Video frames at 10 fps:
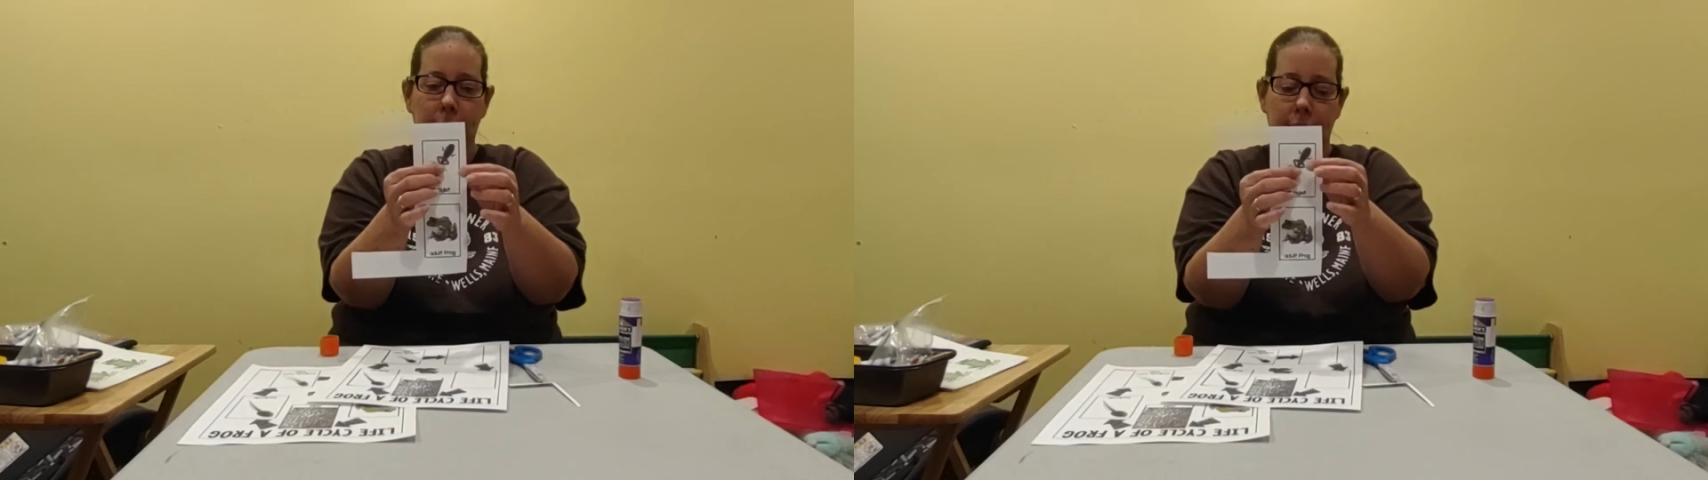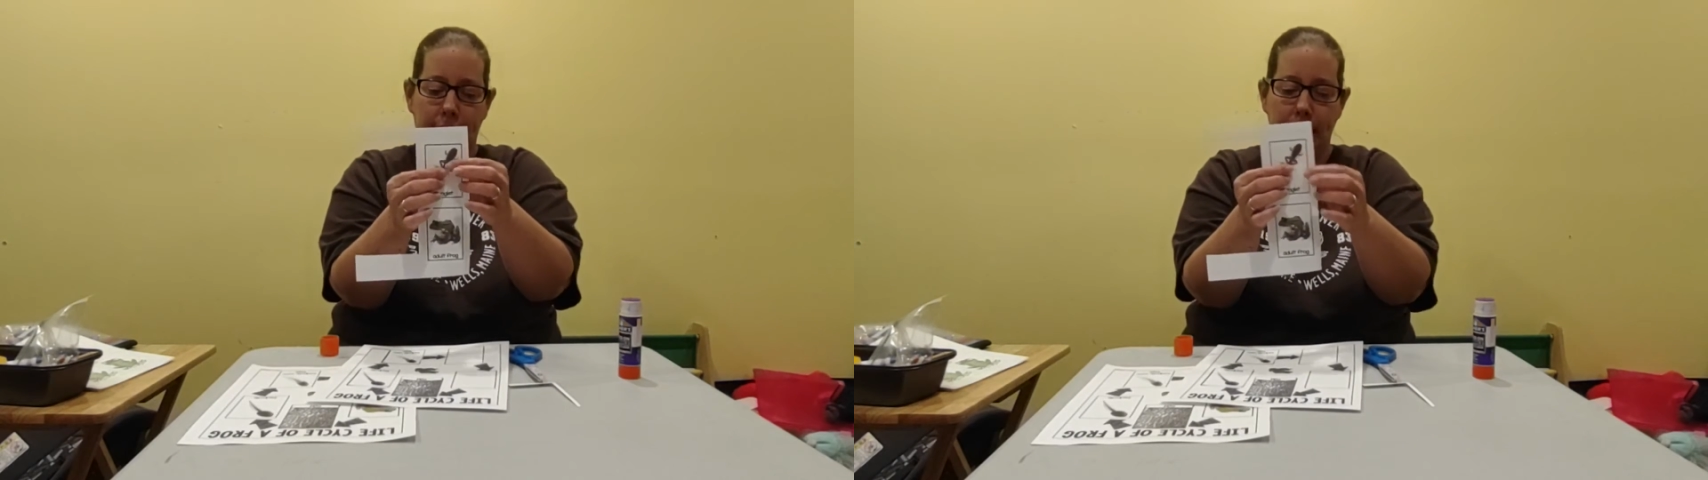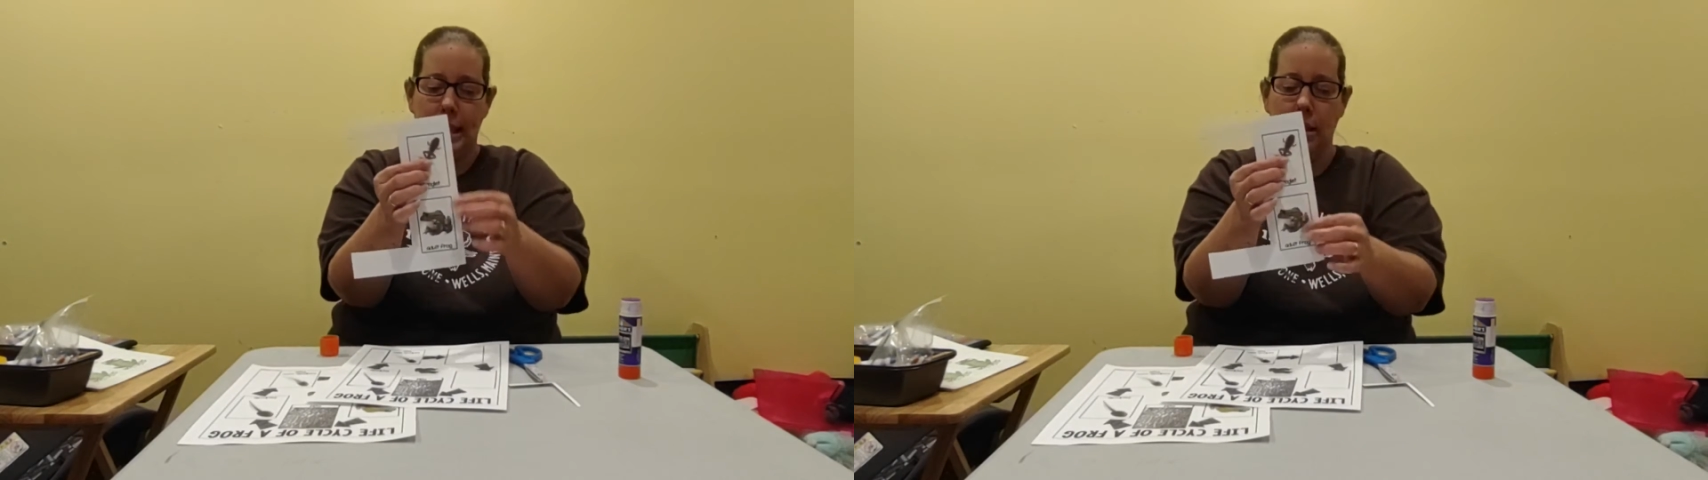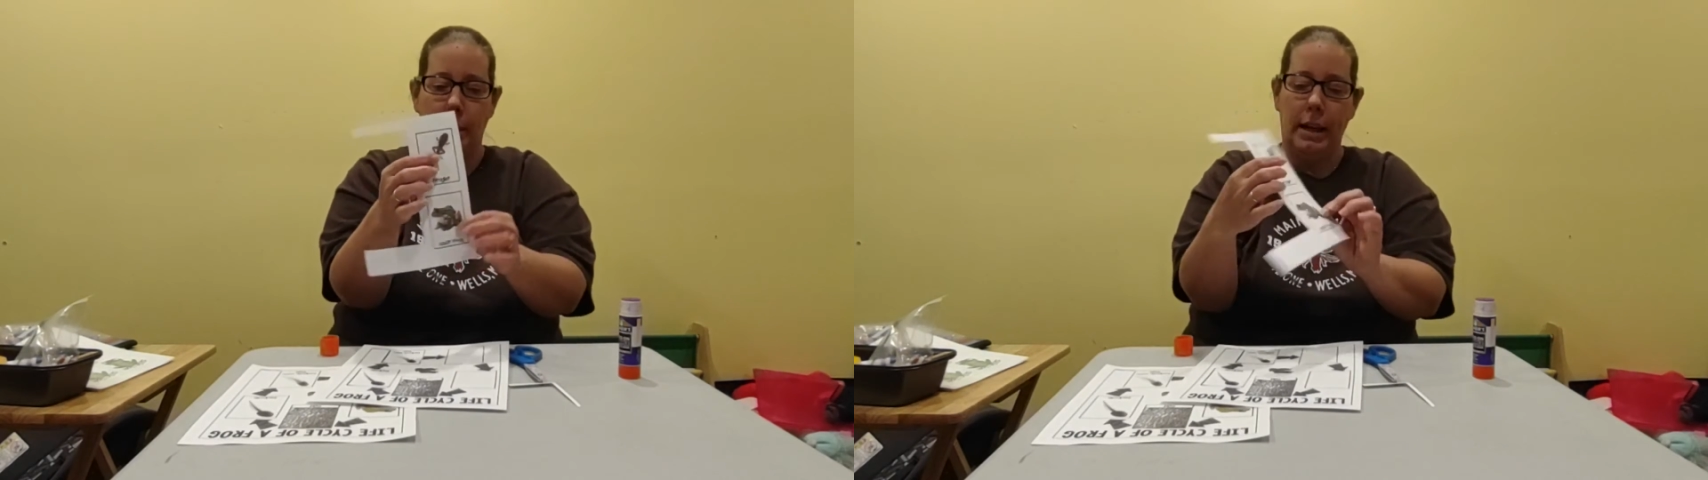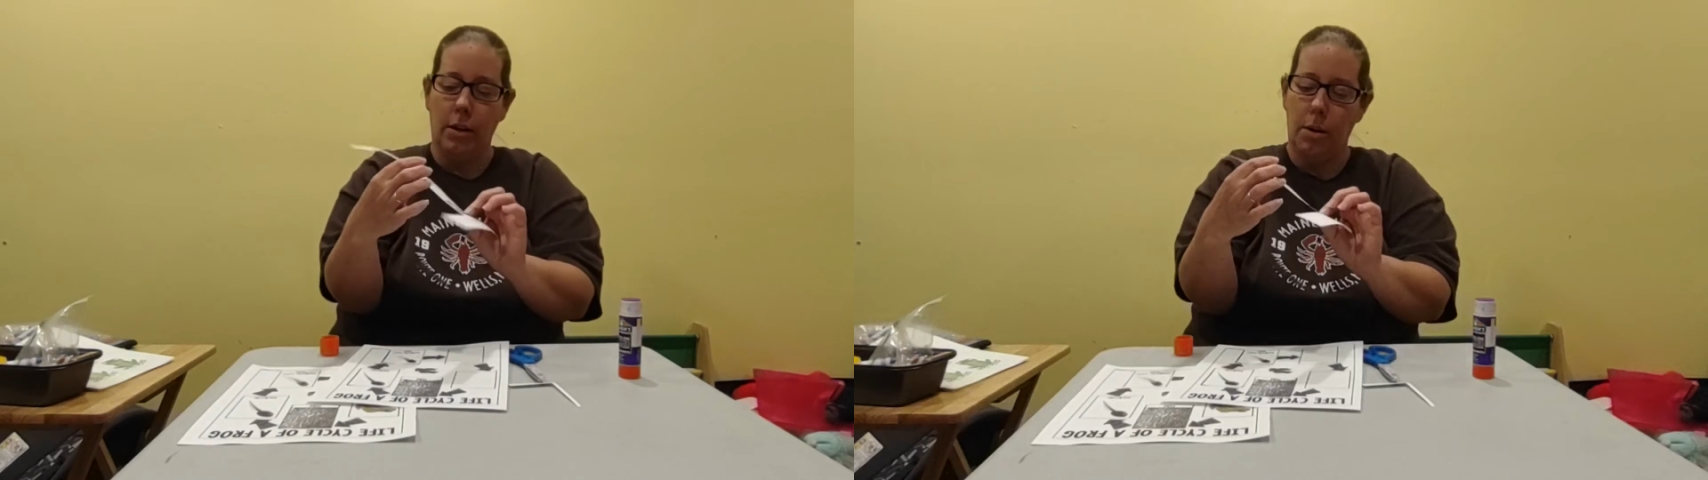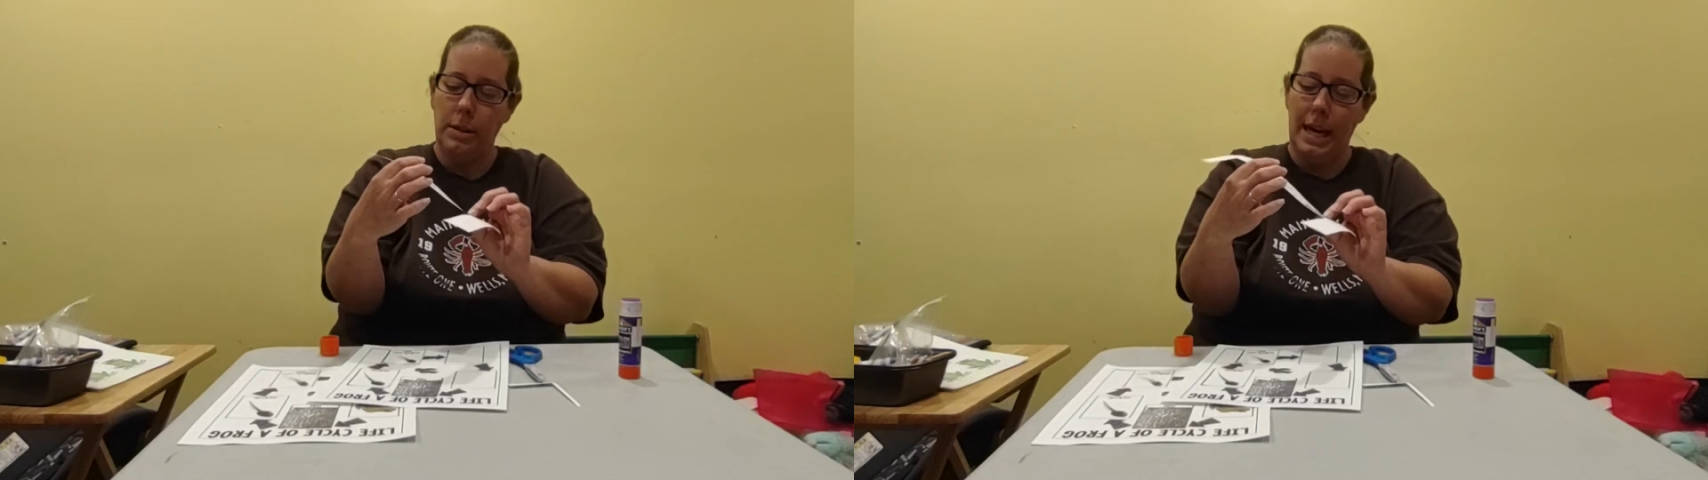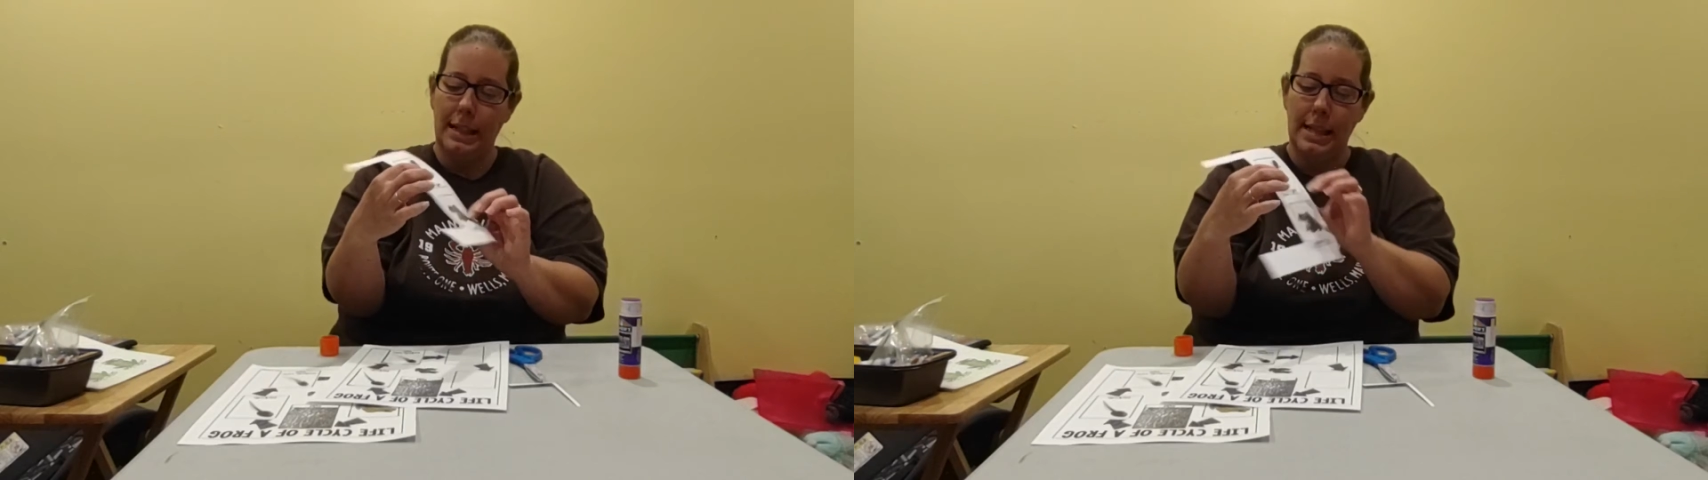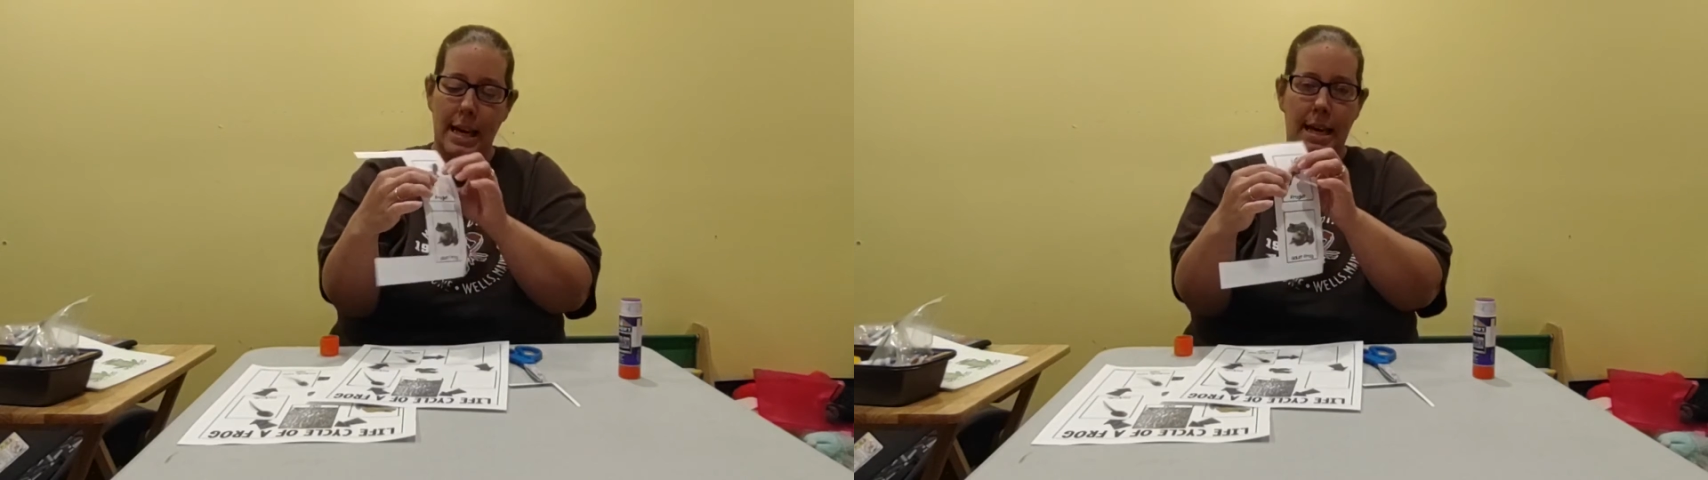He's not quite grown yet.